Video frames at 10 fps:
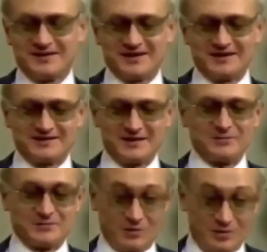Uh,
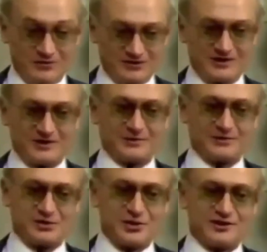they obviously they
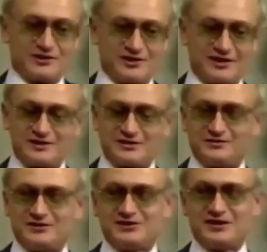will join the
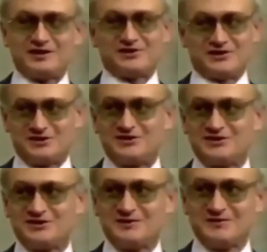links of
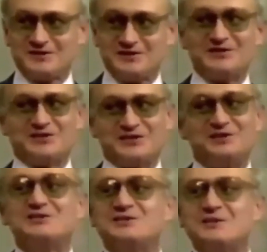dissenters, mm -hmm.
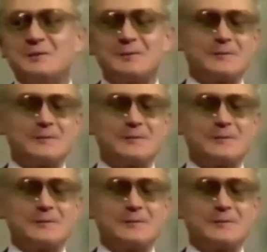dissidents.